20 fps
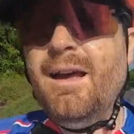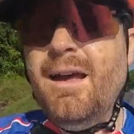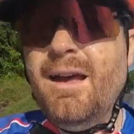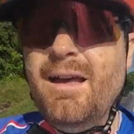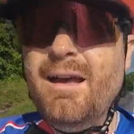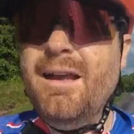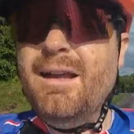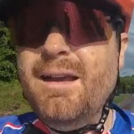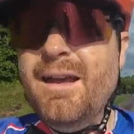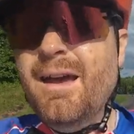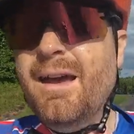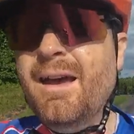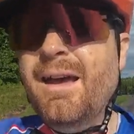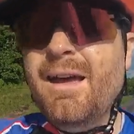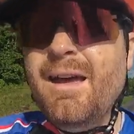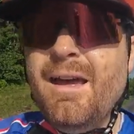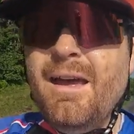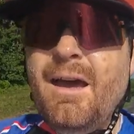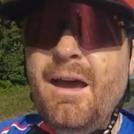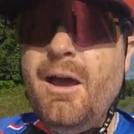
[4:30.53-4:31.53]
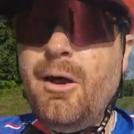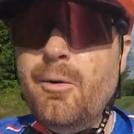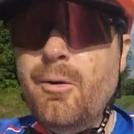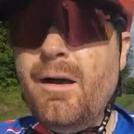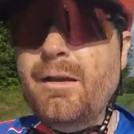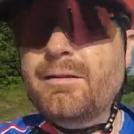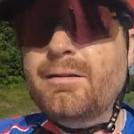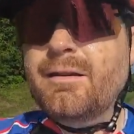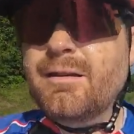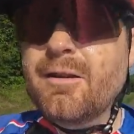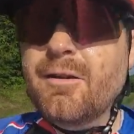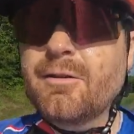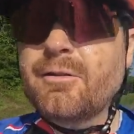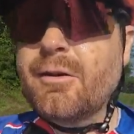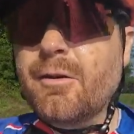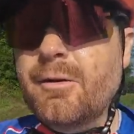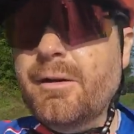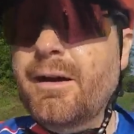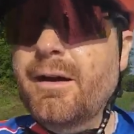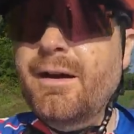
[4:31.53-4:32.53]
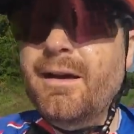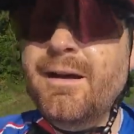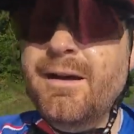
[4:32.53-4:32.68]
And out west in Arizona,